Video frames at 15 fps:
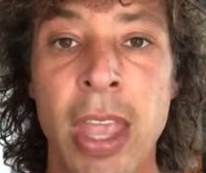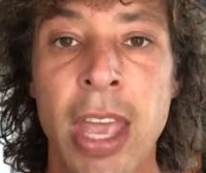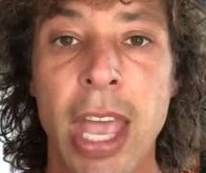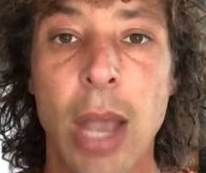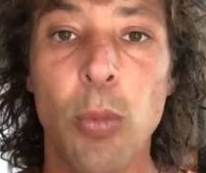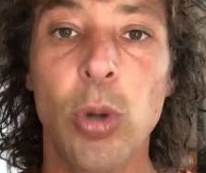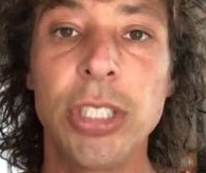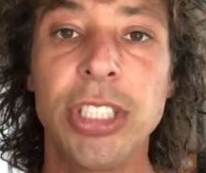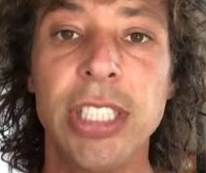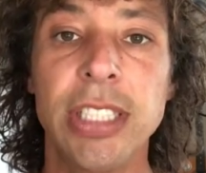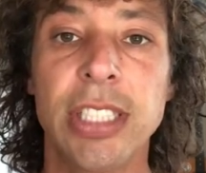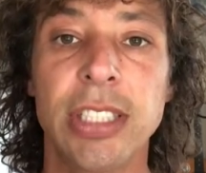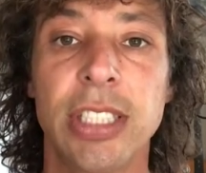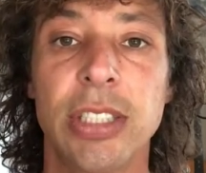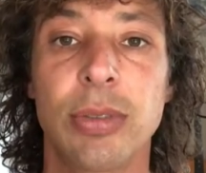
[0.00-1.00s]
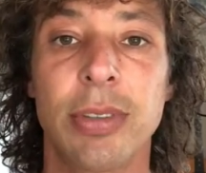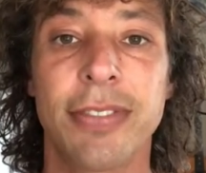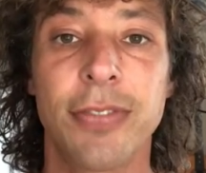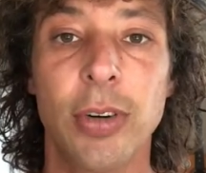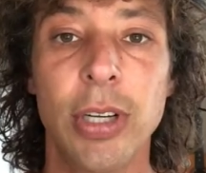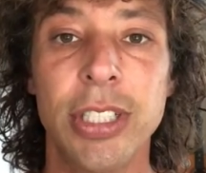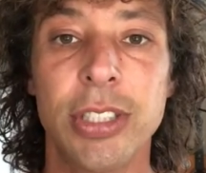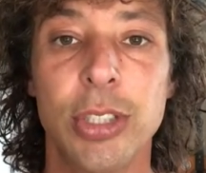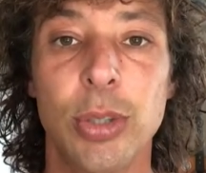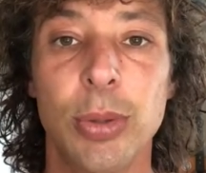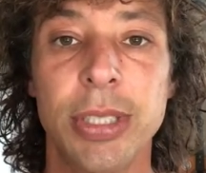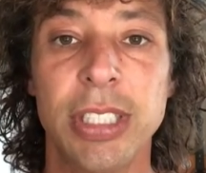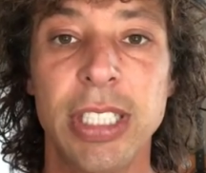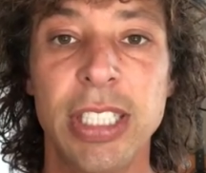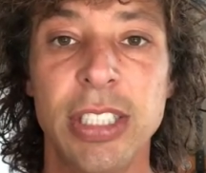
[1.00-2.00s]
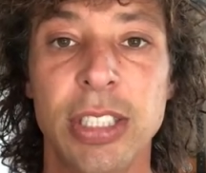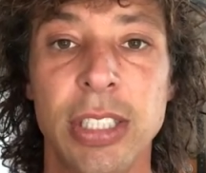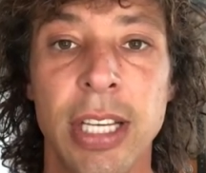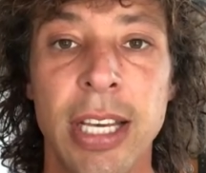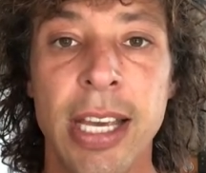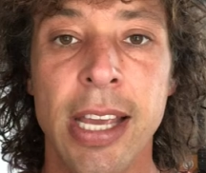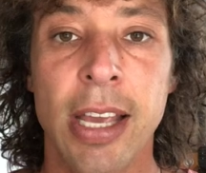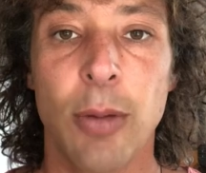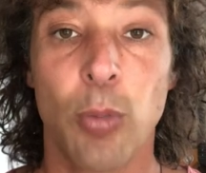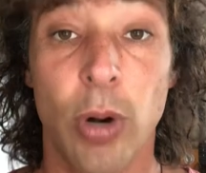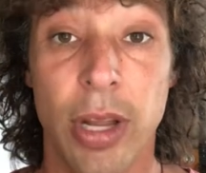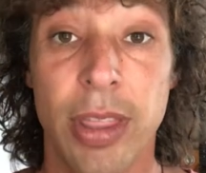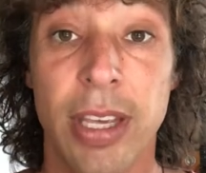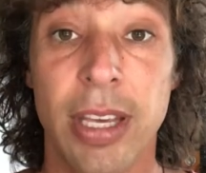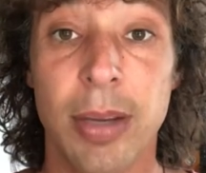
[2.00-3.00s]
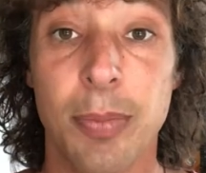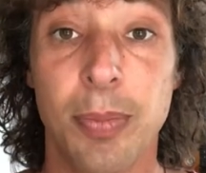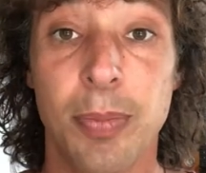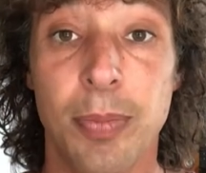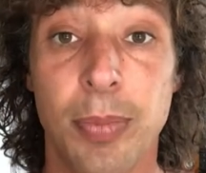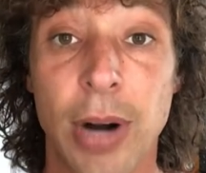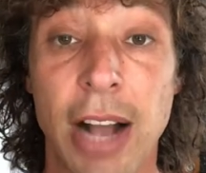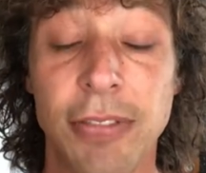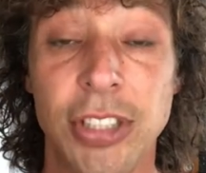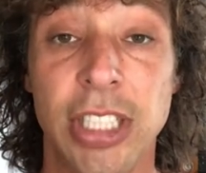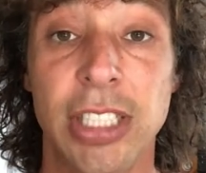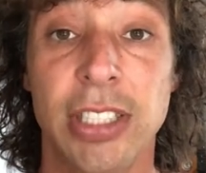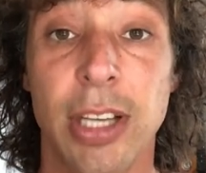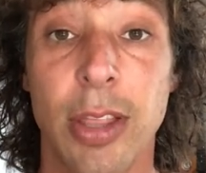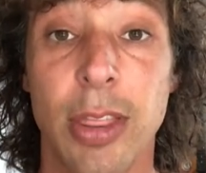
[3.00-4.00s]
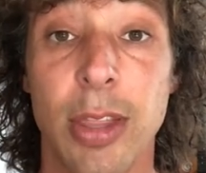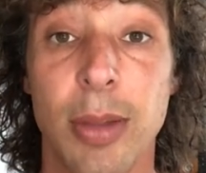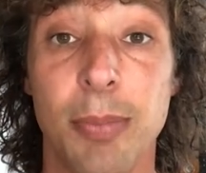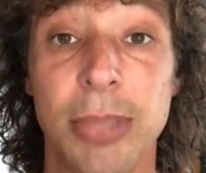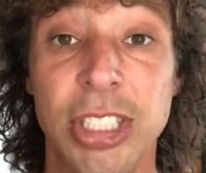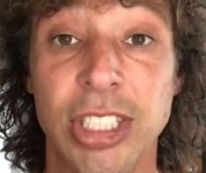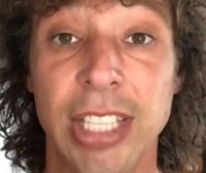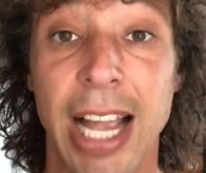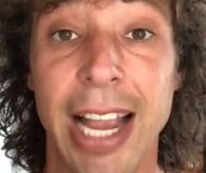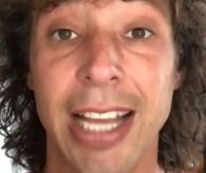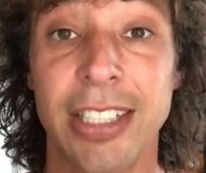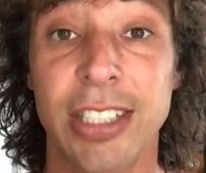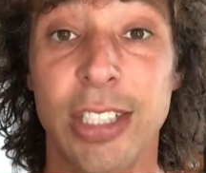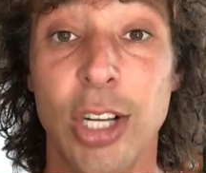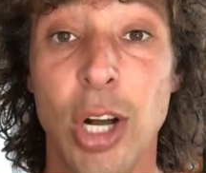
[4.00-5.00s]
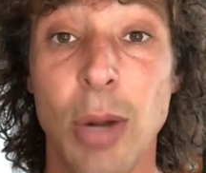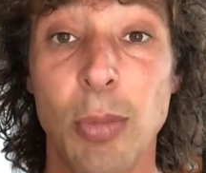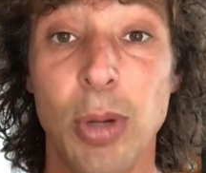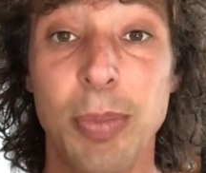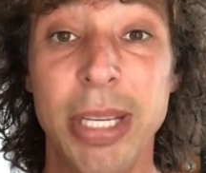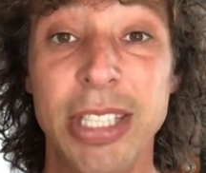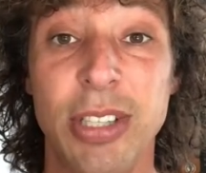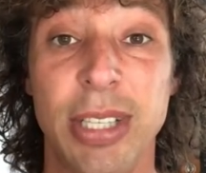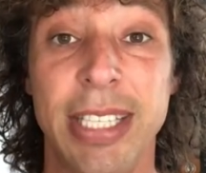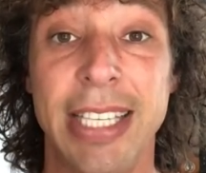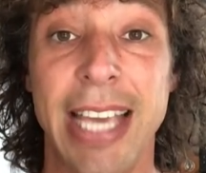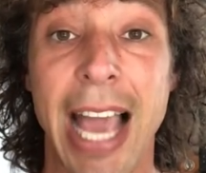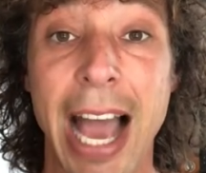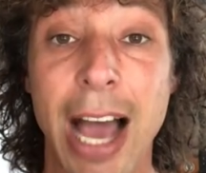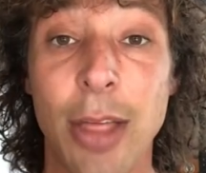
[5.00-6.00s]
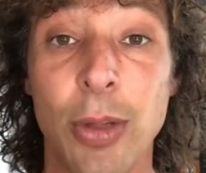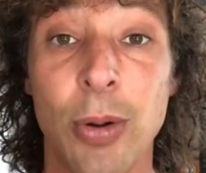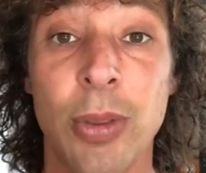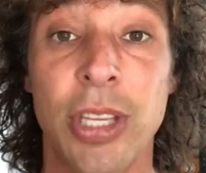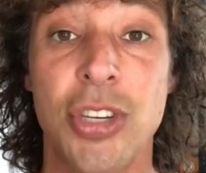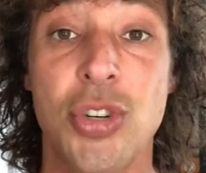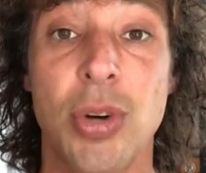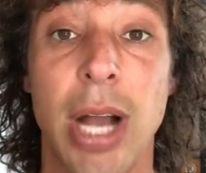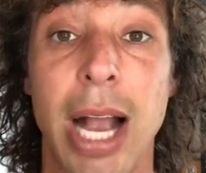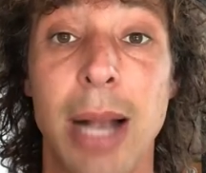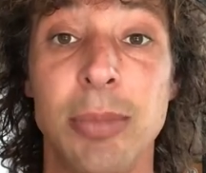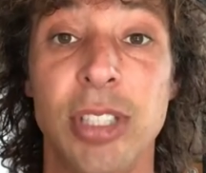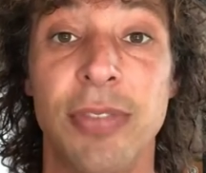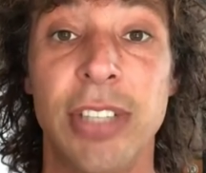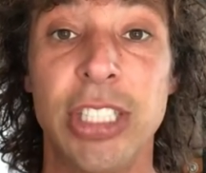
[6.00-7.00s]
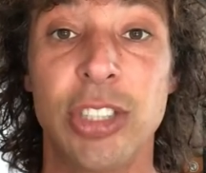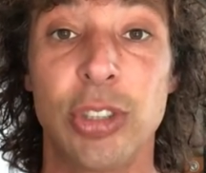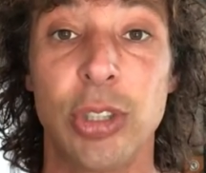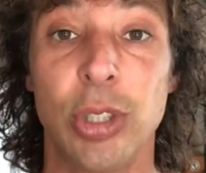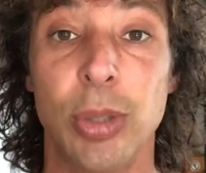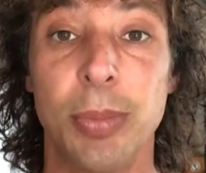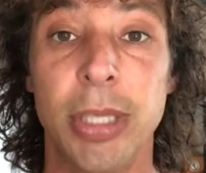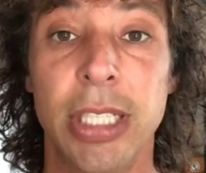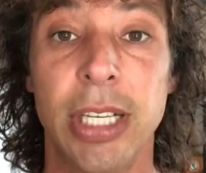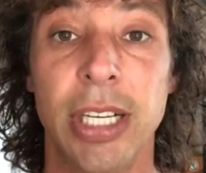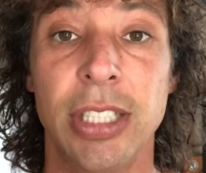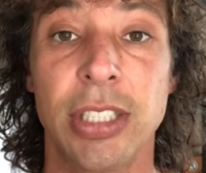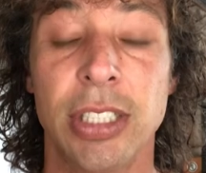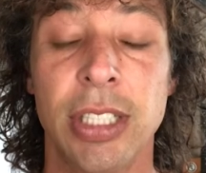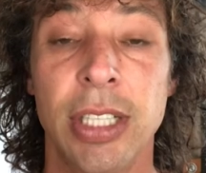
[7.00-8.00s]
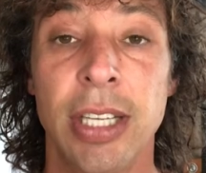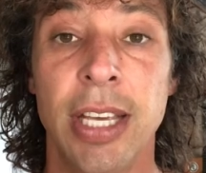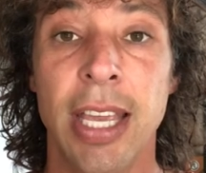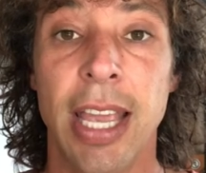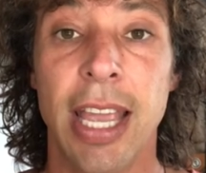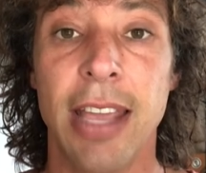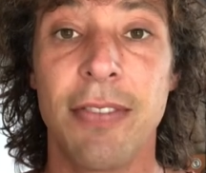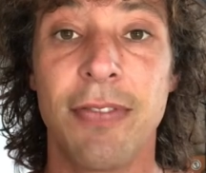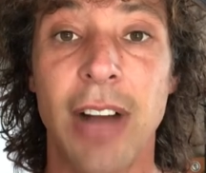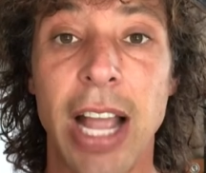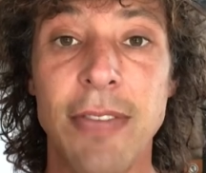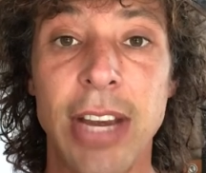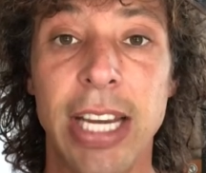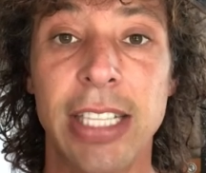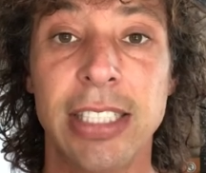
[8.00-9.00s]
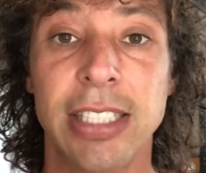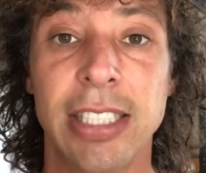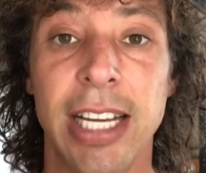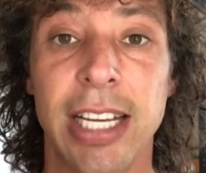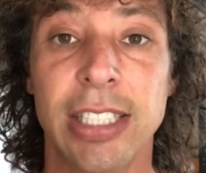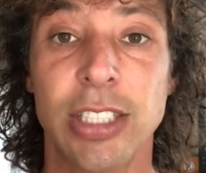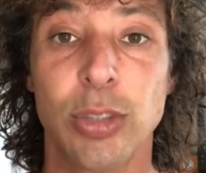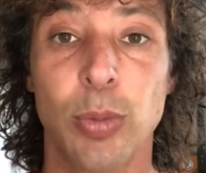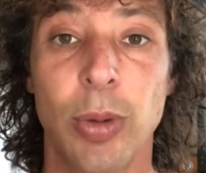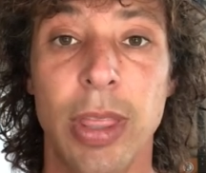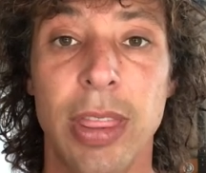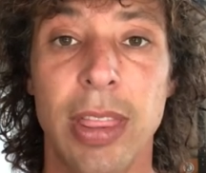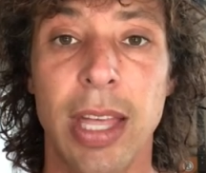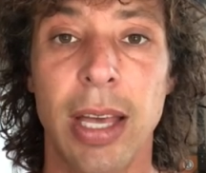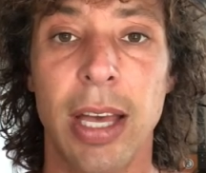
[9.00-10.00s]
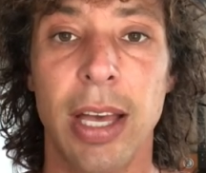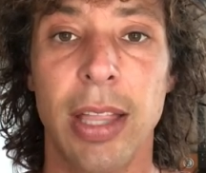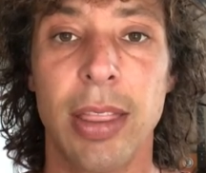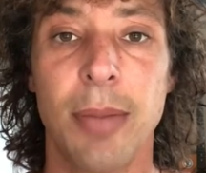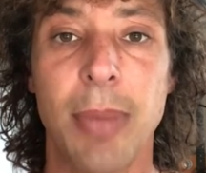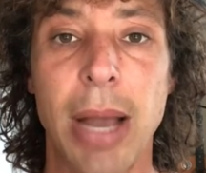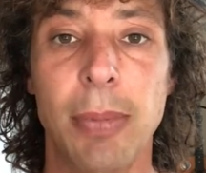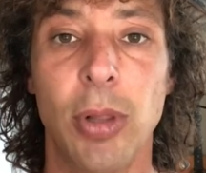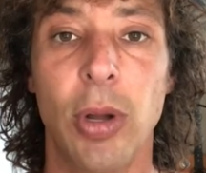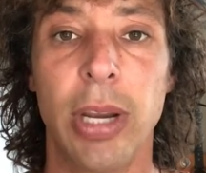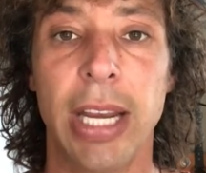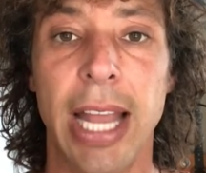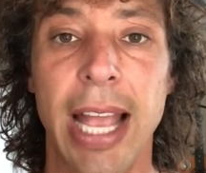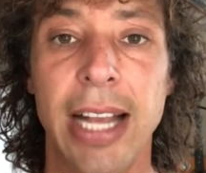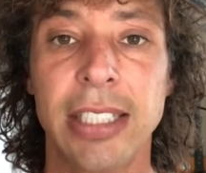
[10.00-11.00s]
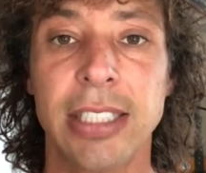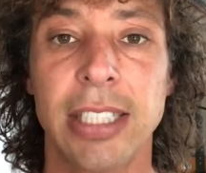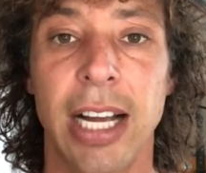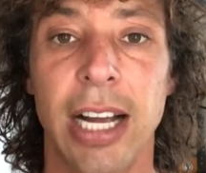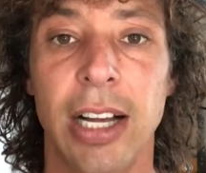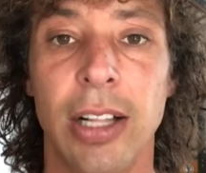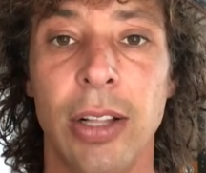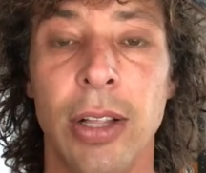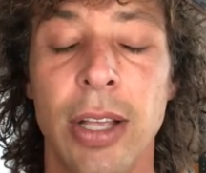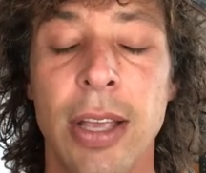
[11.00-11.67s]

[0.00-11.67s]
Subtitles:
And what Jesus is referring to is he's one of the prophecies of the Messiah to come would be to gather the tribes of Israel, because in 586 with the Babylonian exile,